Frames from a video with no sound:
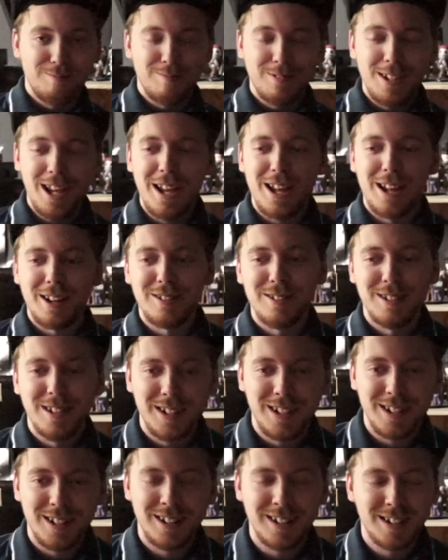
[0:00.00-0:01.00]
yeah.
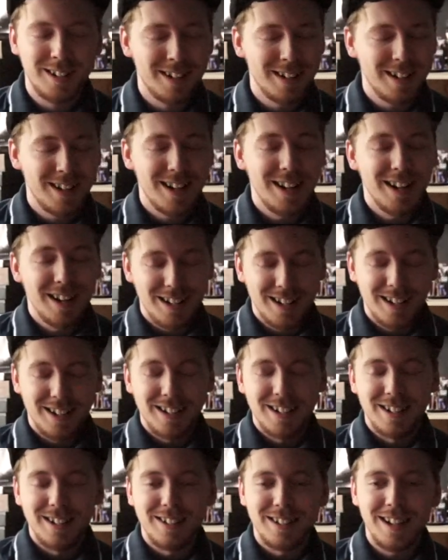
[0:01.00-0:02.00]

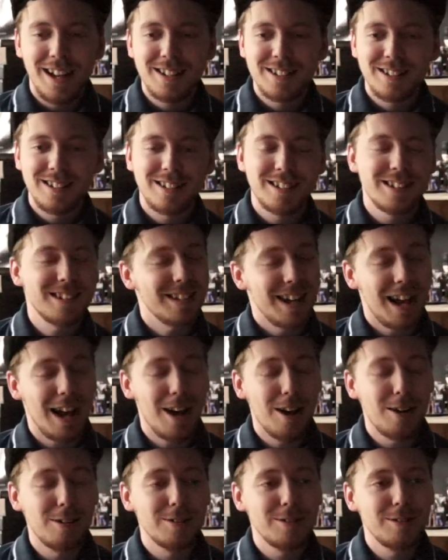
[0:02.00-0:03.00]
That's
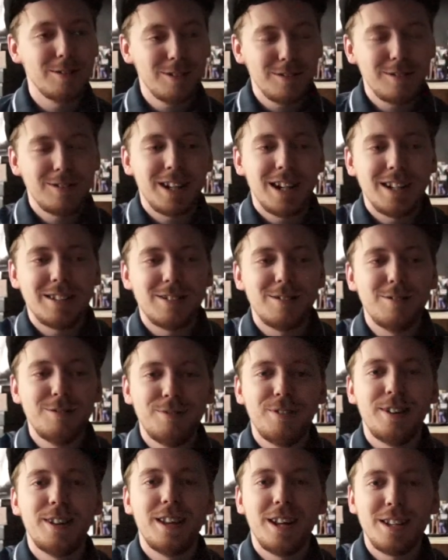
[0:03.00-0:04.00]
how you get to
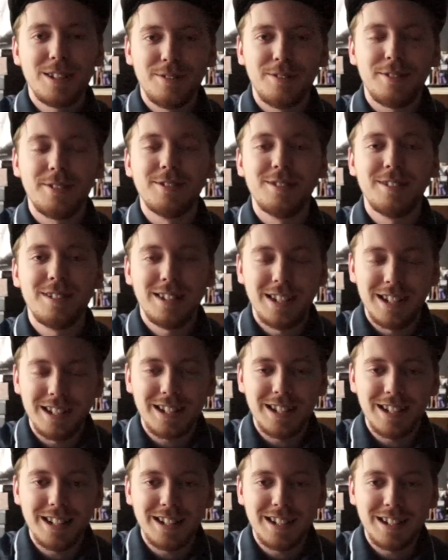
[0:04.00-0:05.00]
philosophical
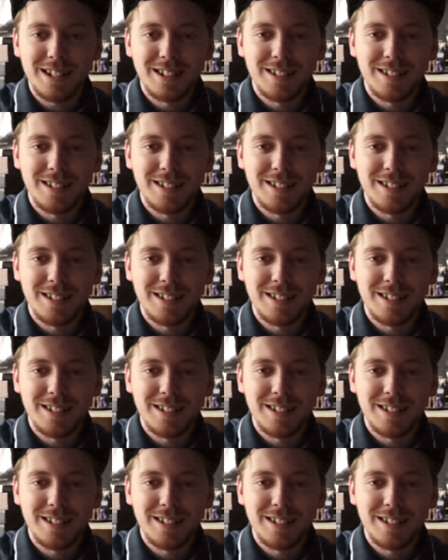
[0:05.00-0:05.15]
thinking.